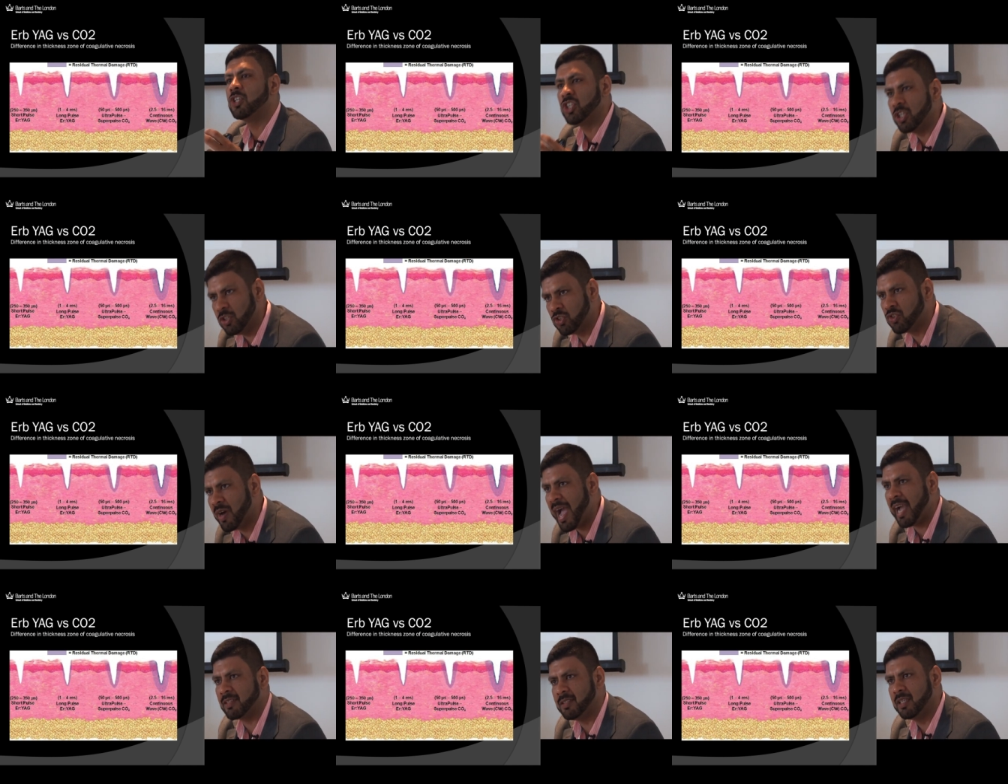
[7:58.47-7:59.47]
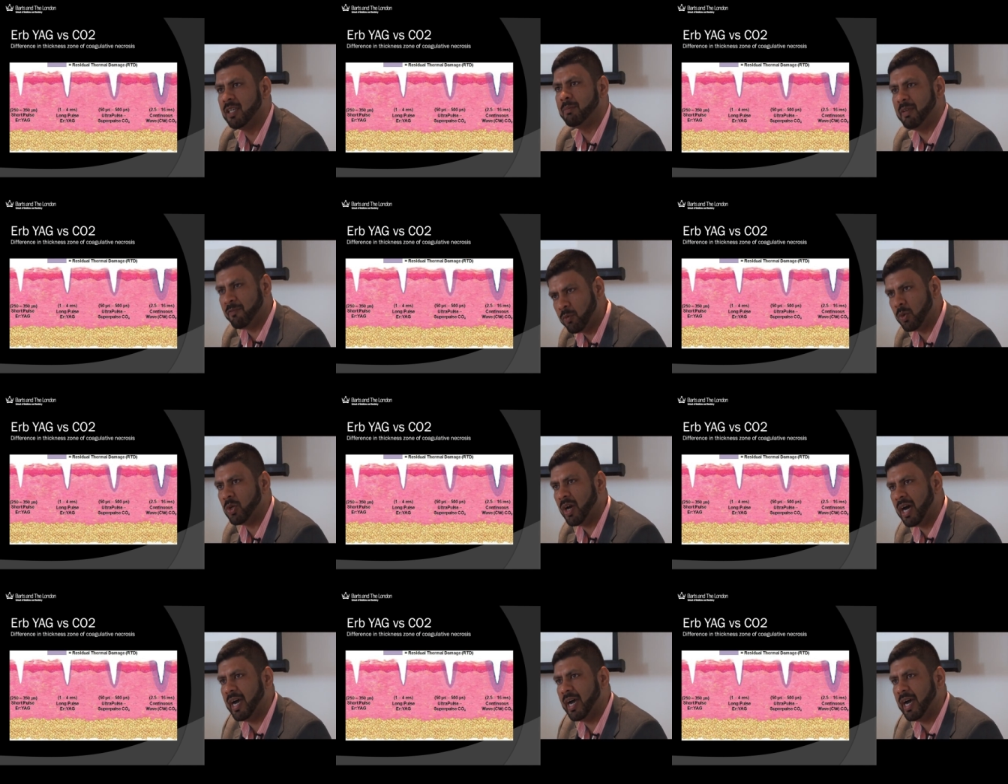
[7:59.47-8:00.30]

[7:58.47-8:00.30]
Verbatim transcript: contract before your